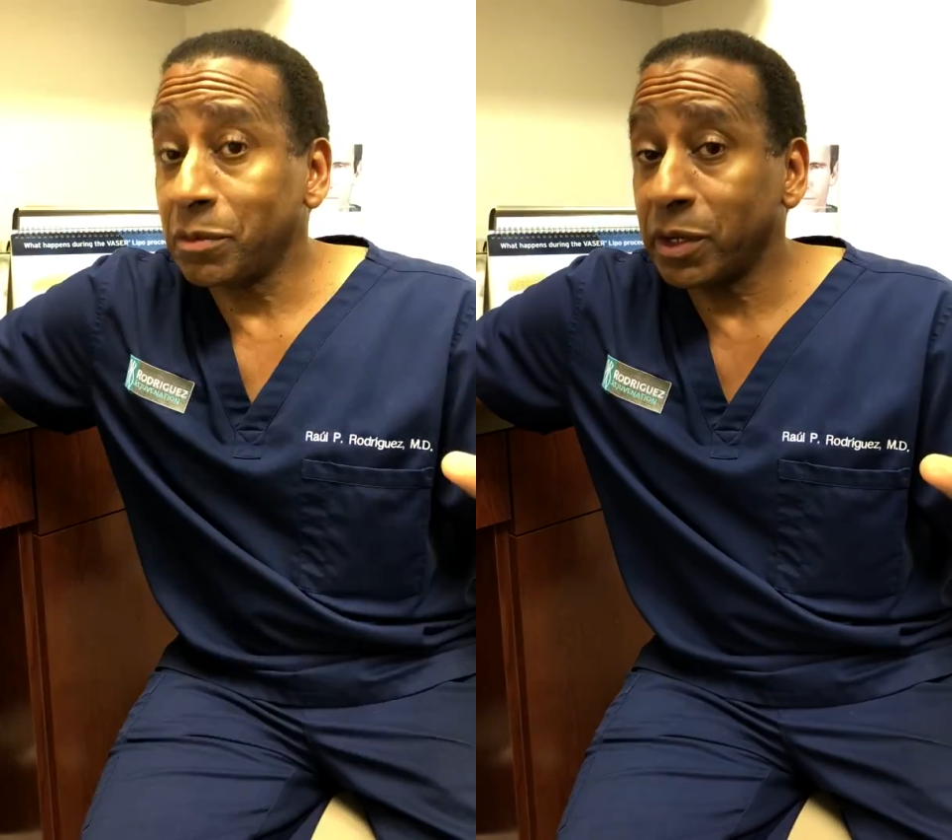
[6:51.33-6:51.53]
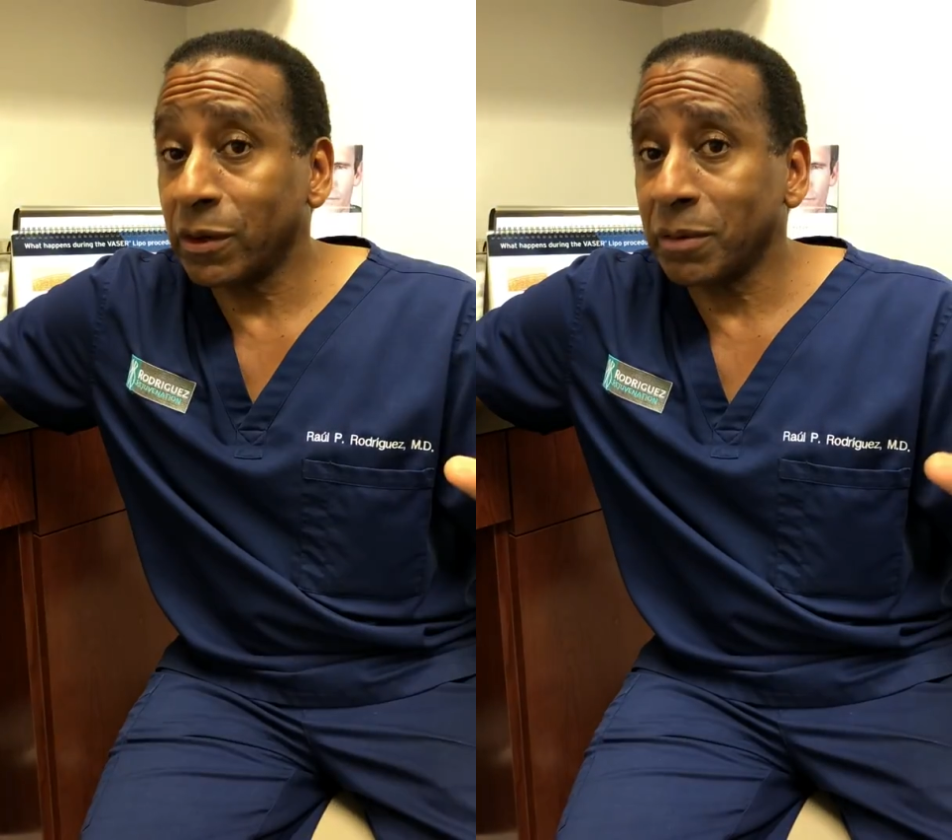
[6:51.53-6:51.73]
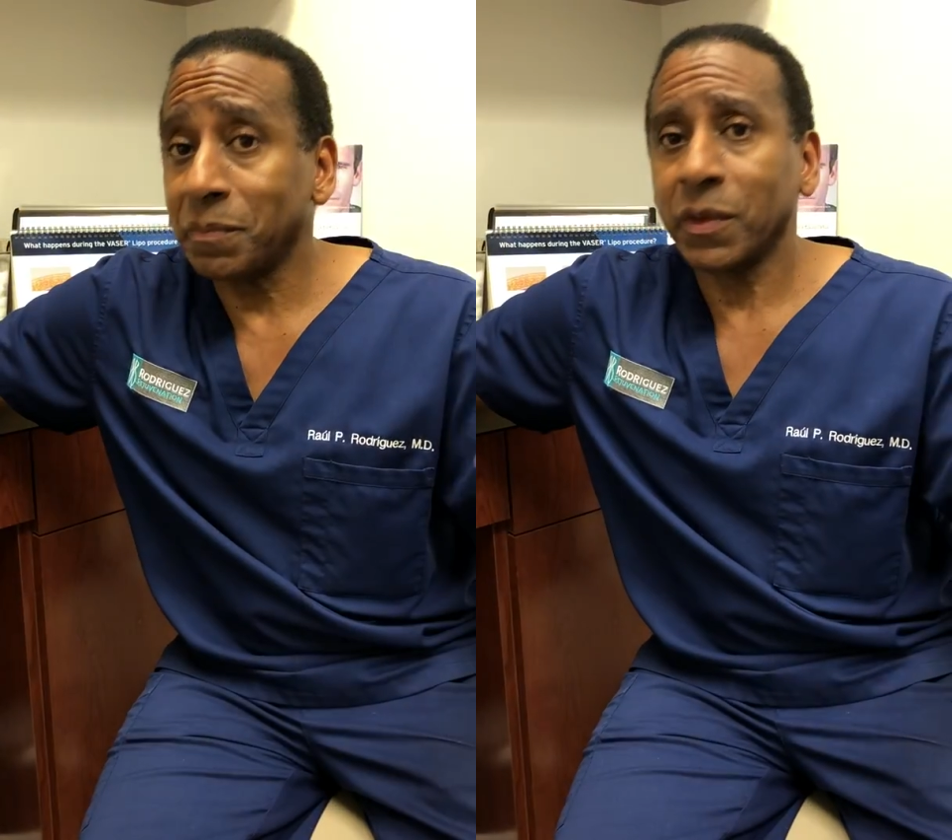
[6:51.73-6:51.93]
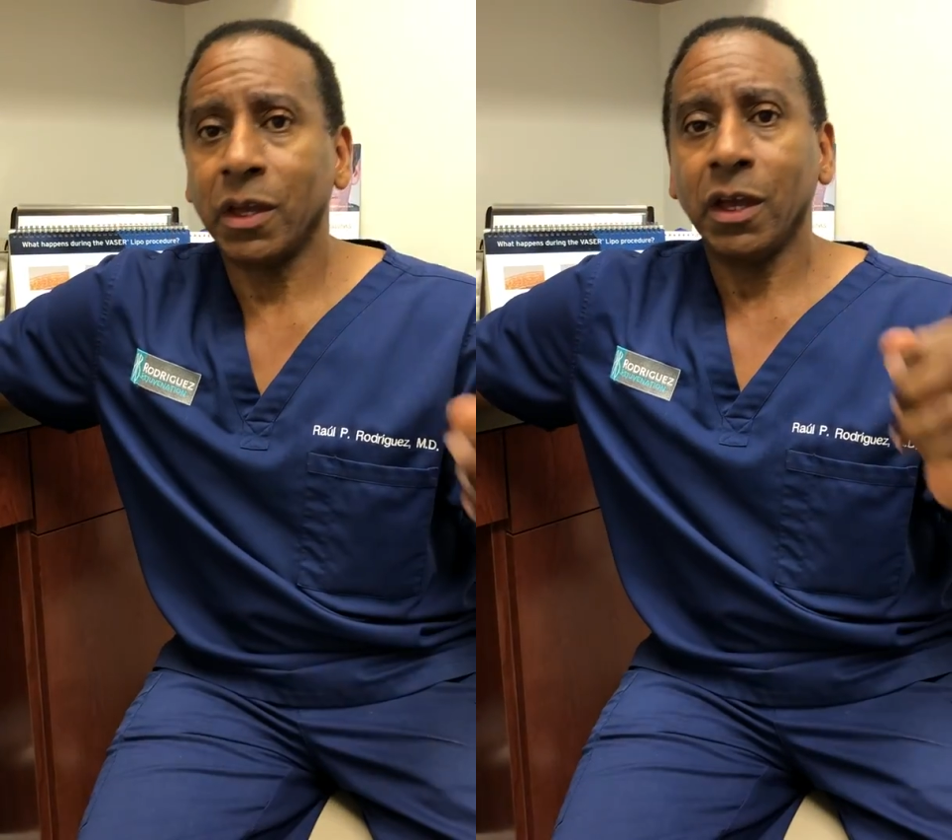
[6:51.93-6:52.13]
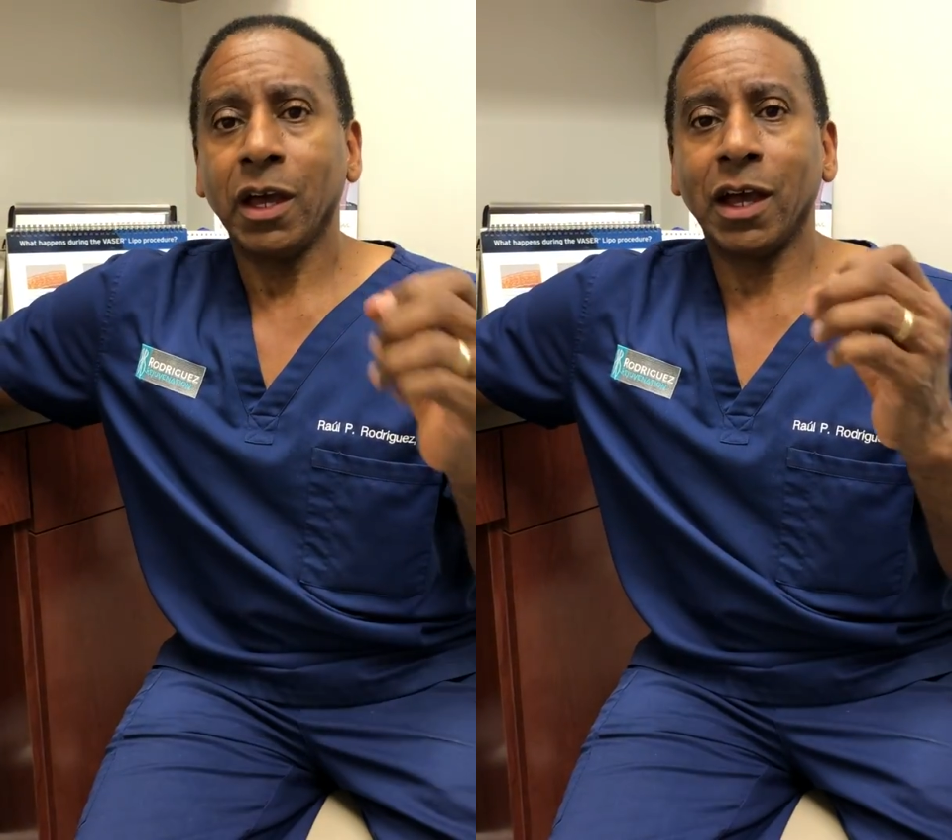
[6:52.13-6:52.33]
in the mirror,
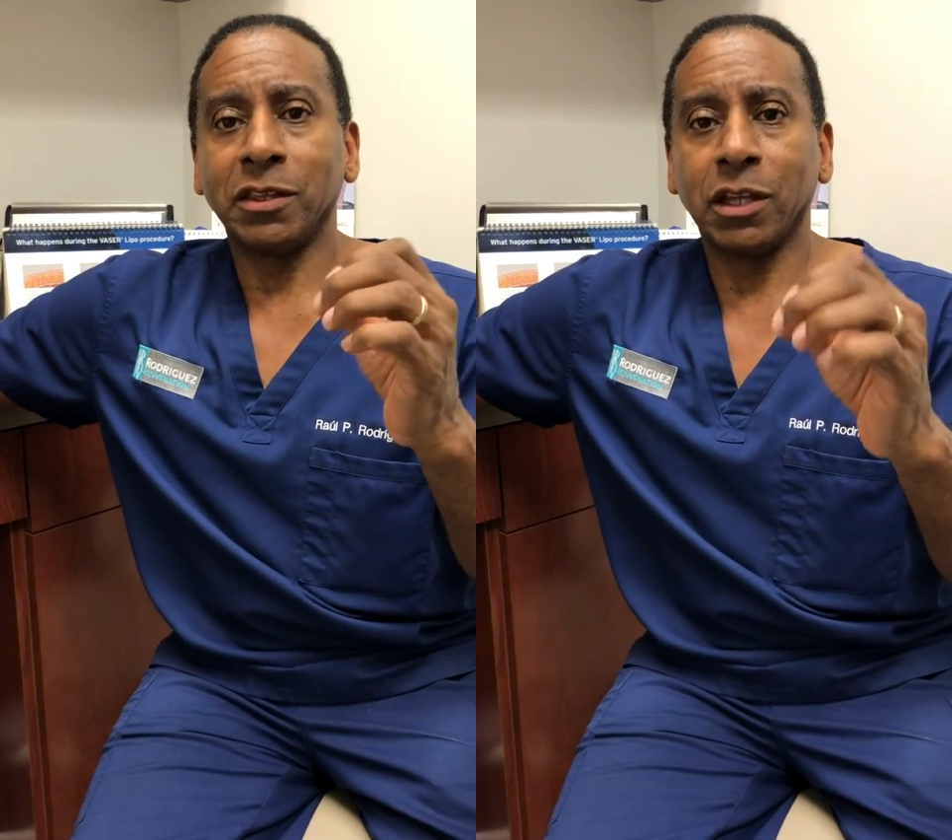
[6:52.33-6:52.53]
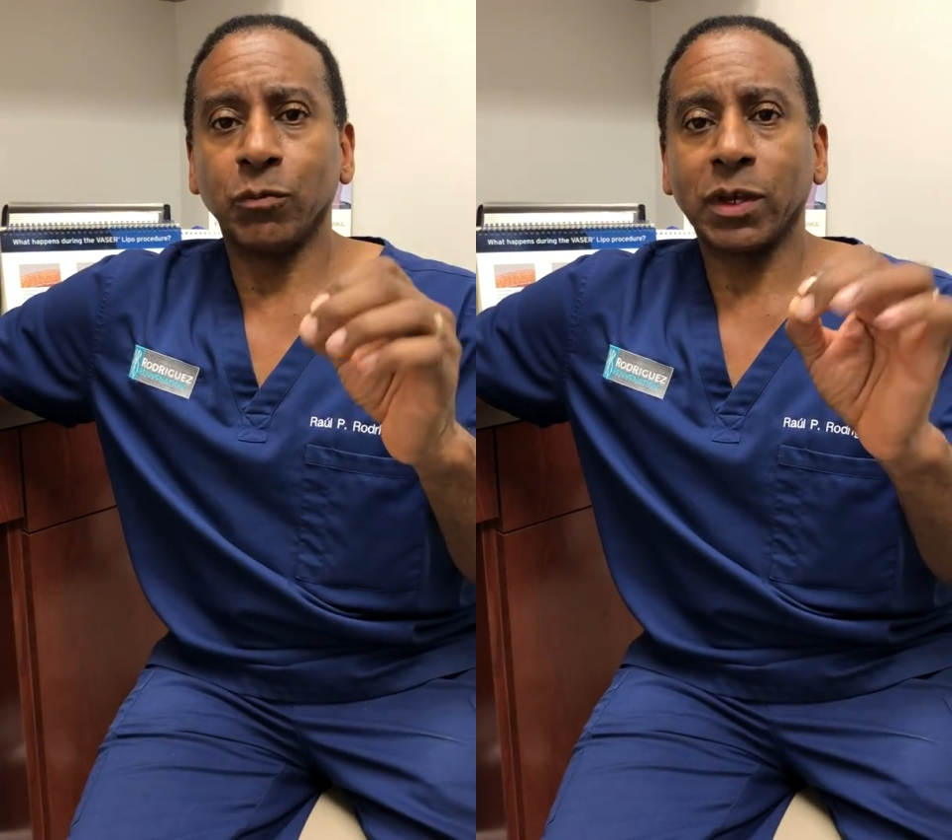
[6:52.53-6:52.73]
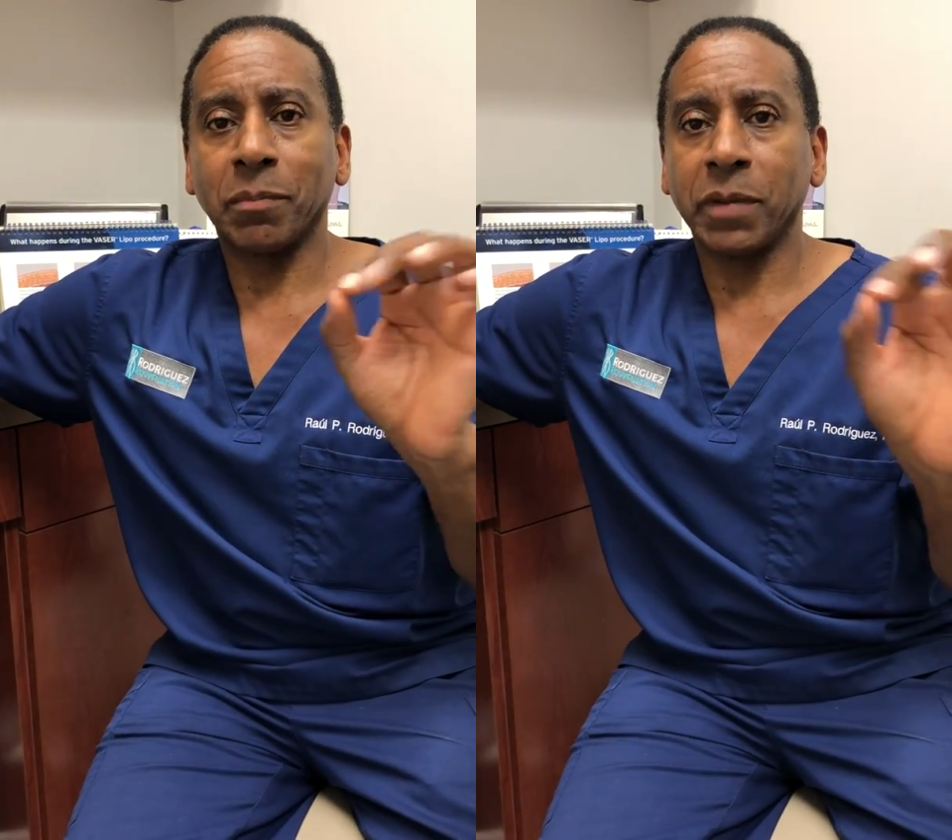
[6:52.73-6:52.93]
and then we can